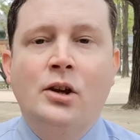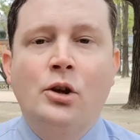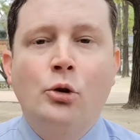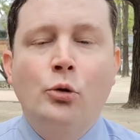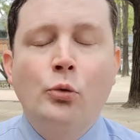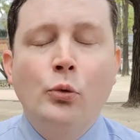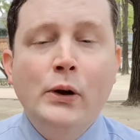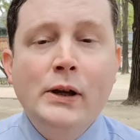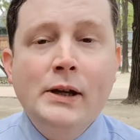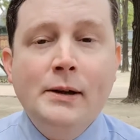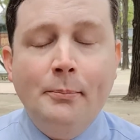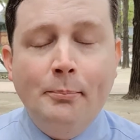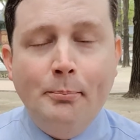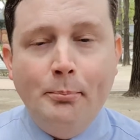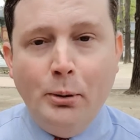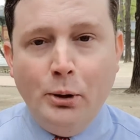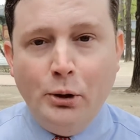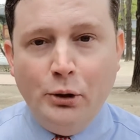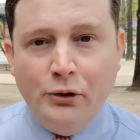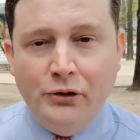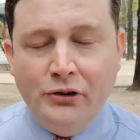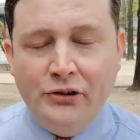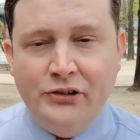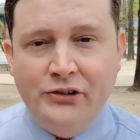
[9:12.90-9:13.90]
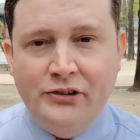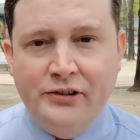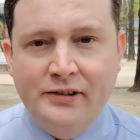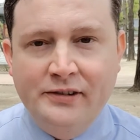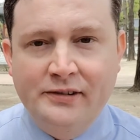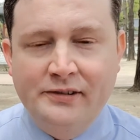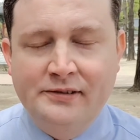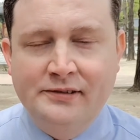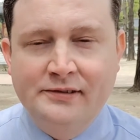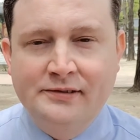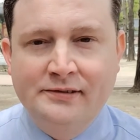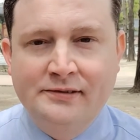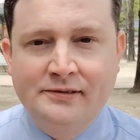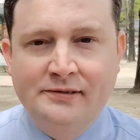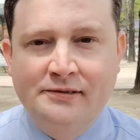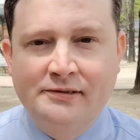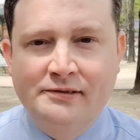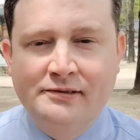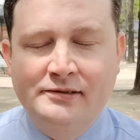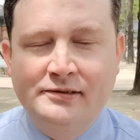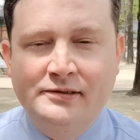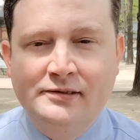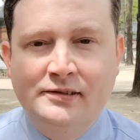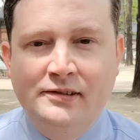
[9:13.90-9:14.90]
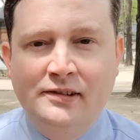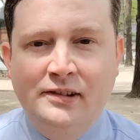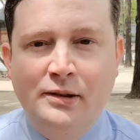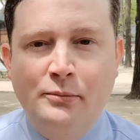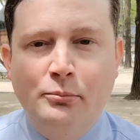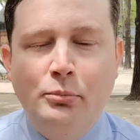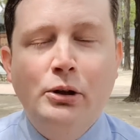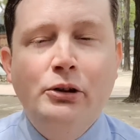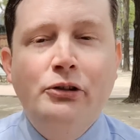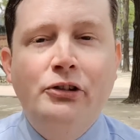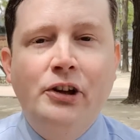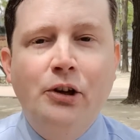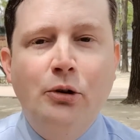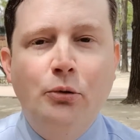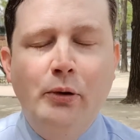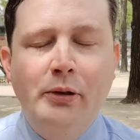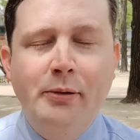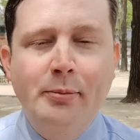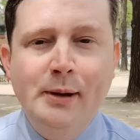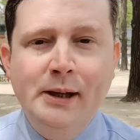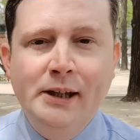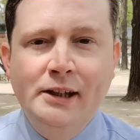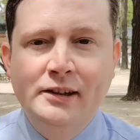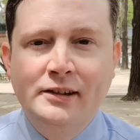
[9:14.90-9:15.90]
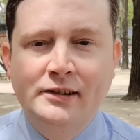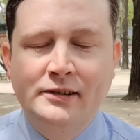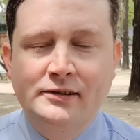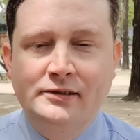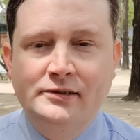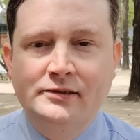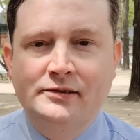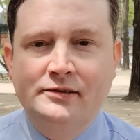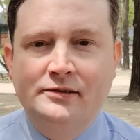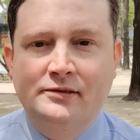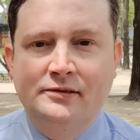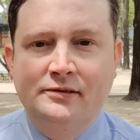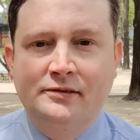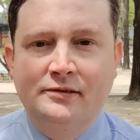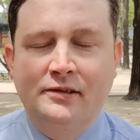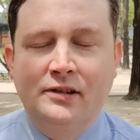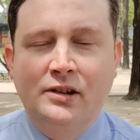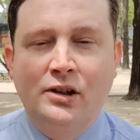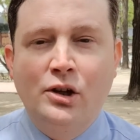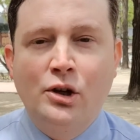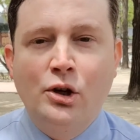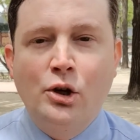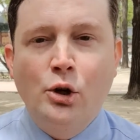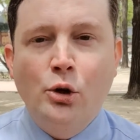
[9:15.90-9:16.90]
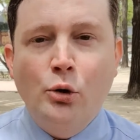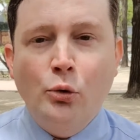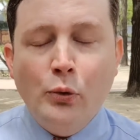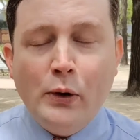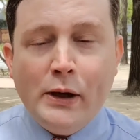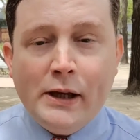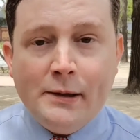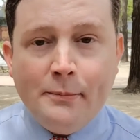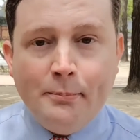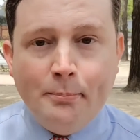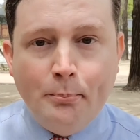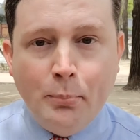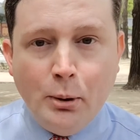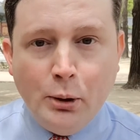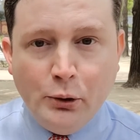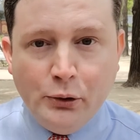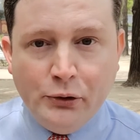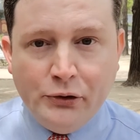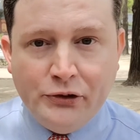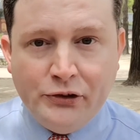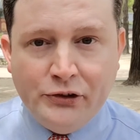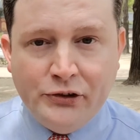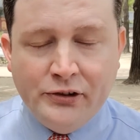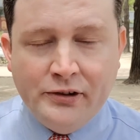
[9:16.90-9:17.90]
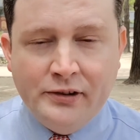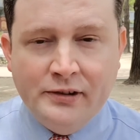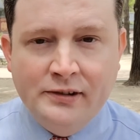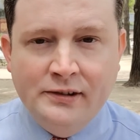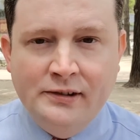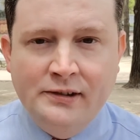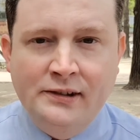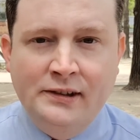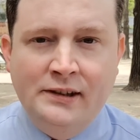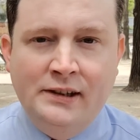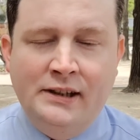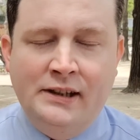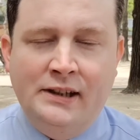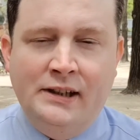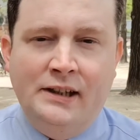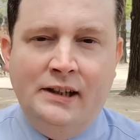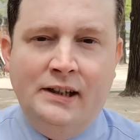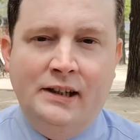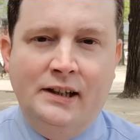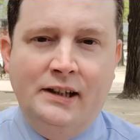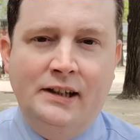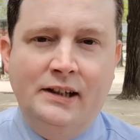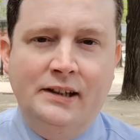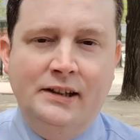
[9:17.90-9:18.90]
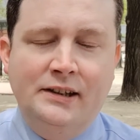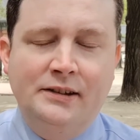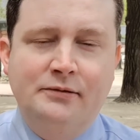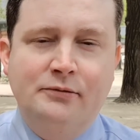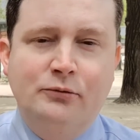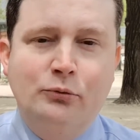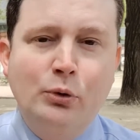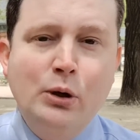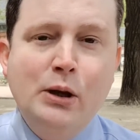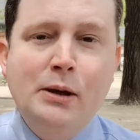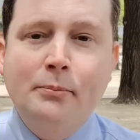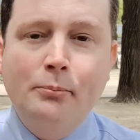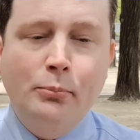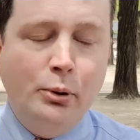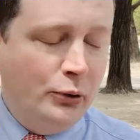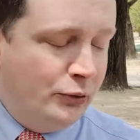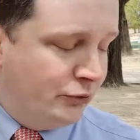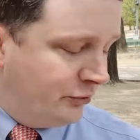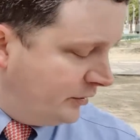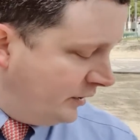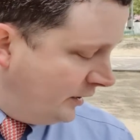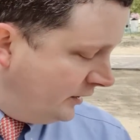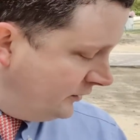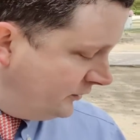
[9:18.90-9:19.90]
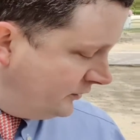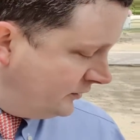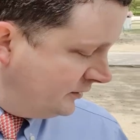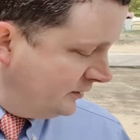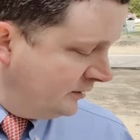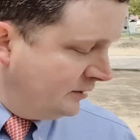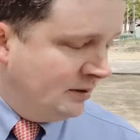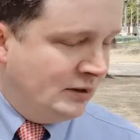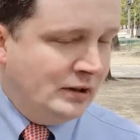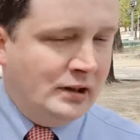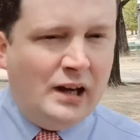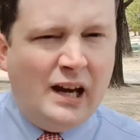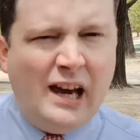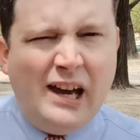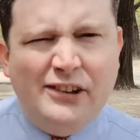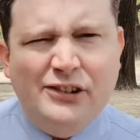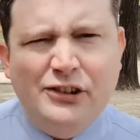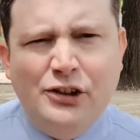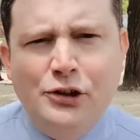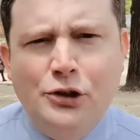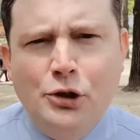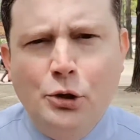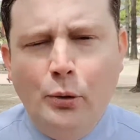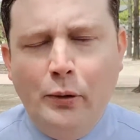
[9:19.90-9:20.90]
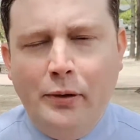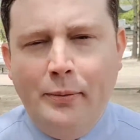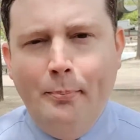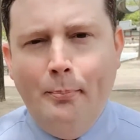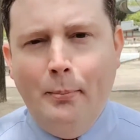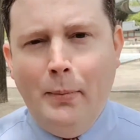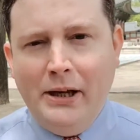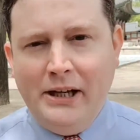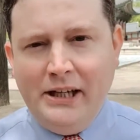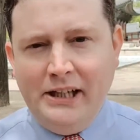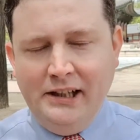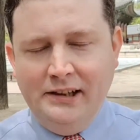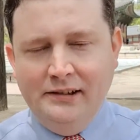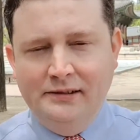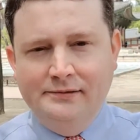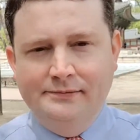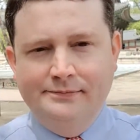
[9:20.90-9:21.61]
Reimburse. Please say it with me. Reimburse. Reimburse, guys, has to do with money.